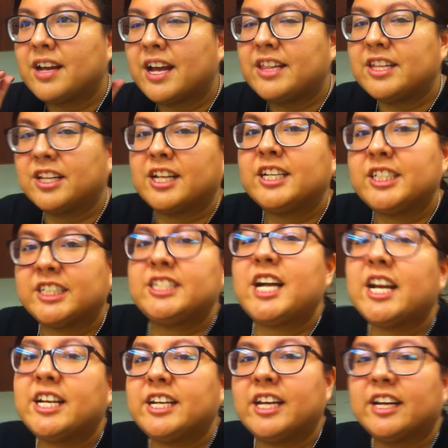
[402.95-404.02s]
and they're like
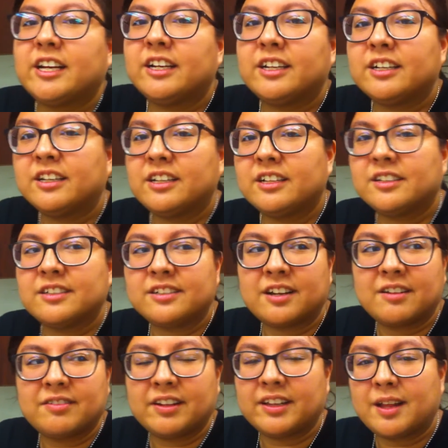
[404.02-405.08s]
shaking and
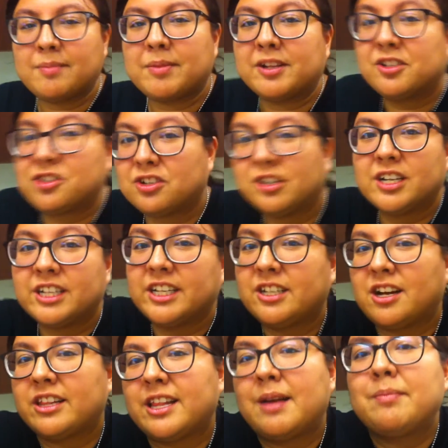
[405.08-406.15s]
stuff like that, but it's really
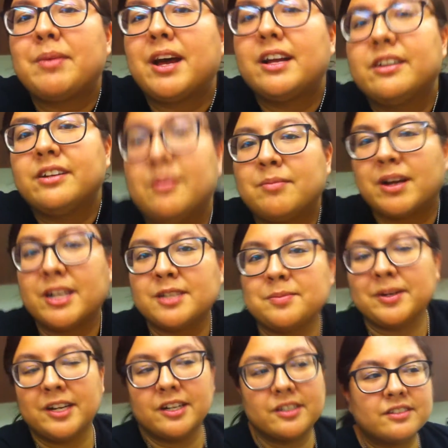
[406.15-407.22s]
not that bad in my
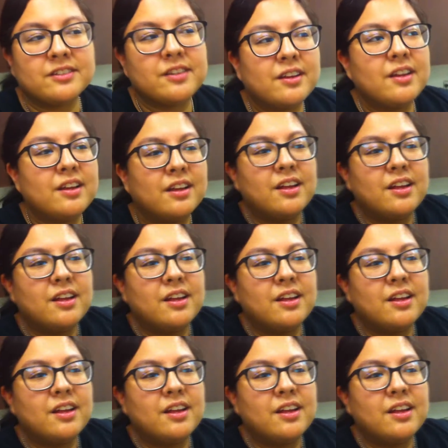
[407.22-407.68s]
experience.